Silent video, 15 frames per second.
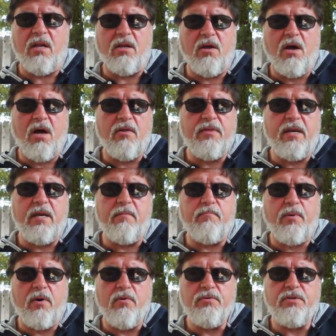a law that
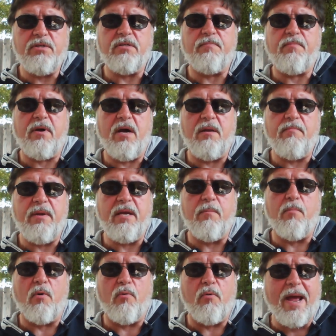imposes upon me a
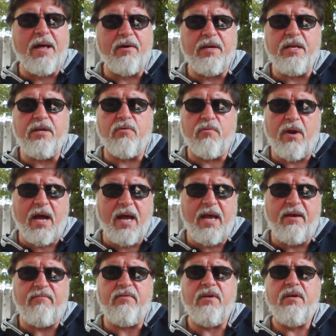morality
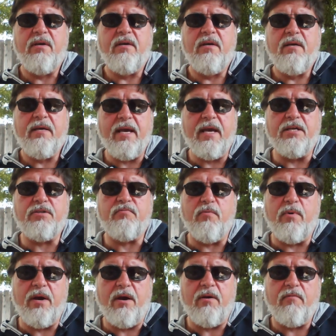derived, guess
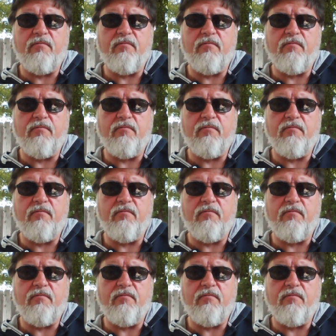where?